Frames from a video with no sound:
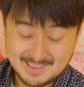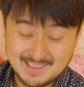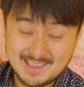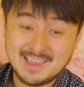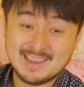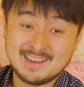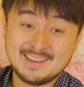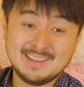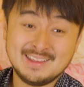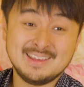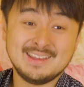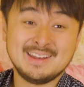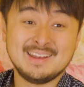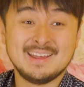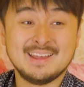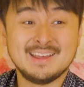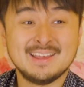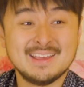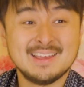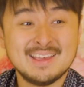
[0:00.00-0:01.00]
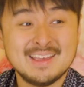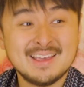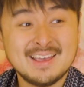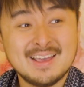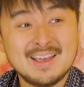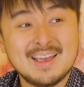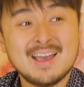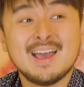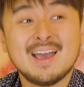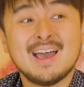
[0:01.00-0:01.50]
I did.
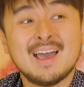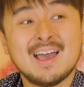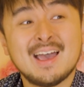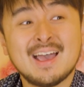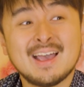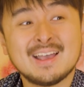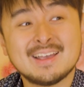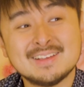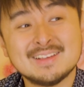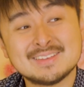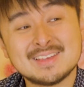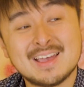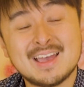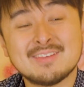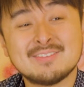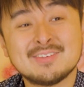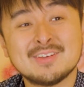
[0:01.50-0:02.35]
Because I